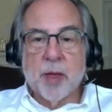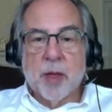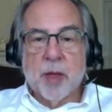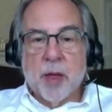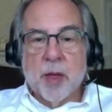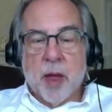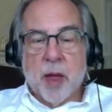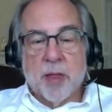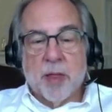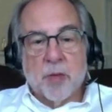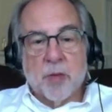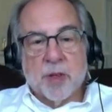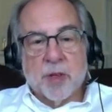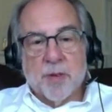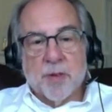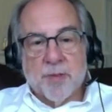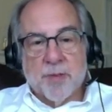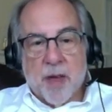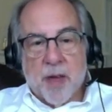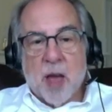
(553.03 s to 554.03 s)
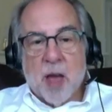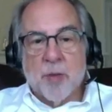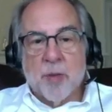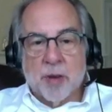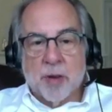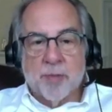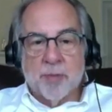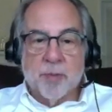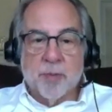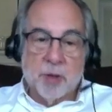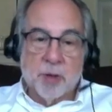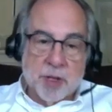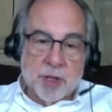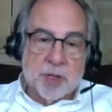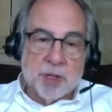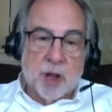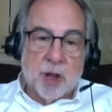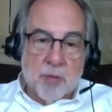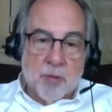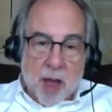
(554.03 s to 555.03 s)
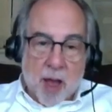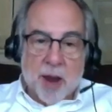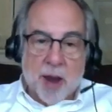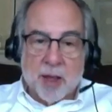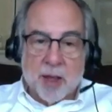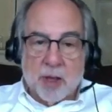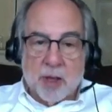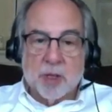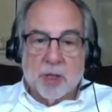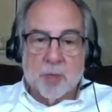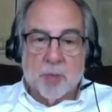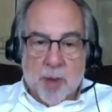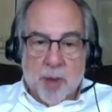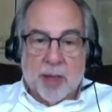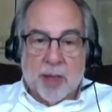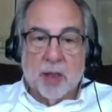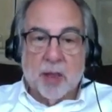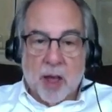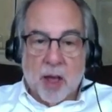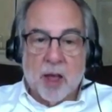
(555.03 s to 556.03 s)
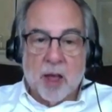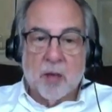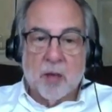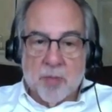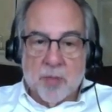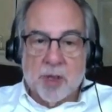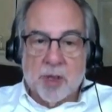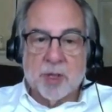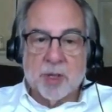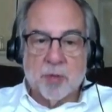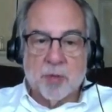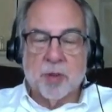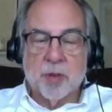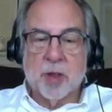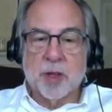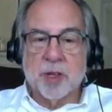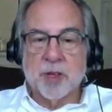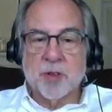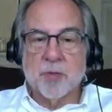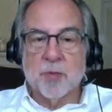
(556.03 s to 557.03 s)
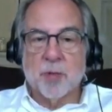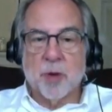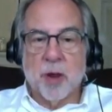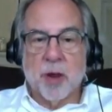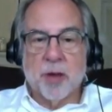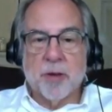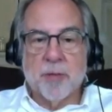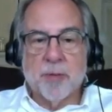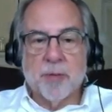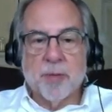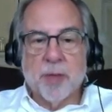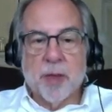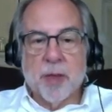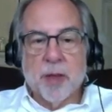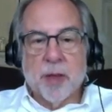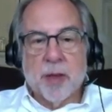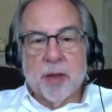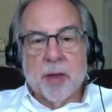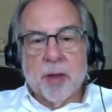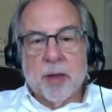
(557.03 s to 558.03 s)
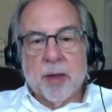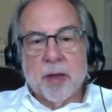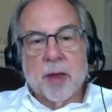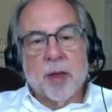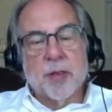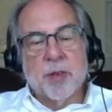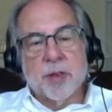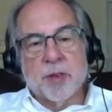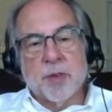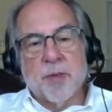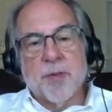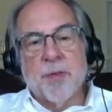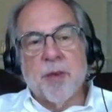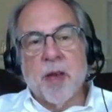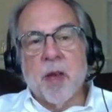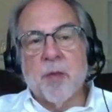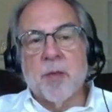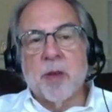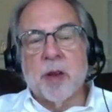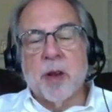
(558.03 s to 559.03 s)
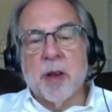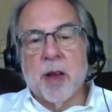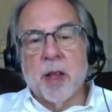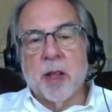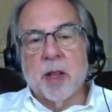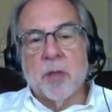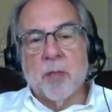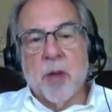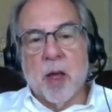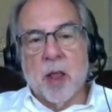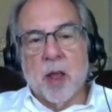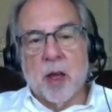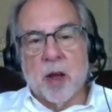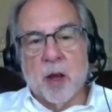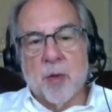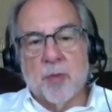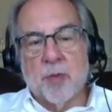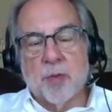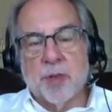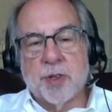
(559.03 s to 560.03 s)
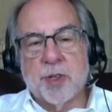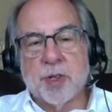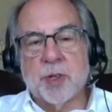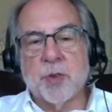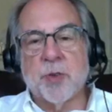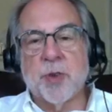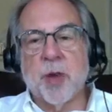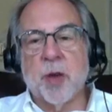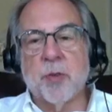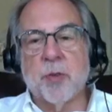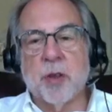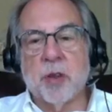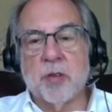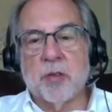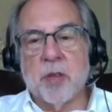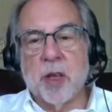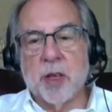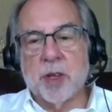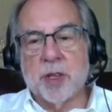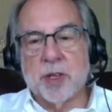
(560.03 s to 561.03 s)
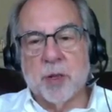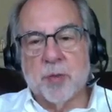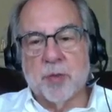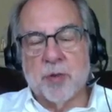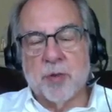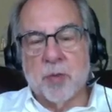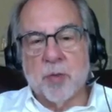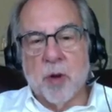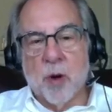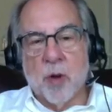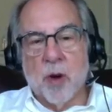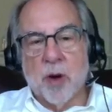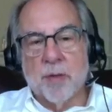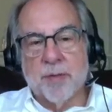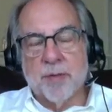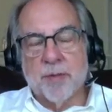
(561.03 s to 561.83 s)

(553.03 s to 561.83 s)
and there was a famine, which is ironic because Beit Lechem means a place of bread. And there's a famine, and Elimelech uproots his family and takes them to Moab.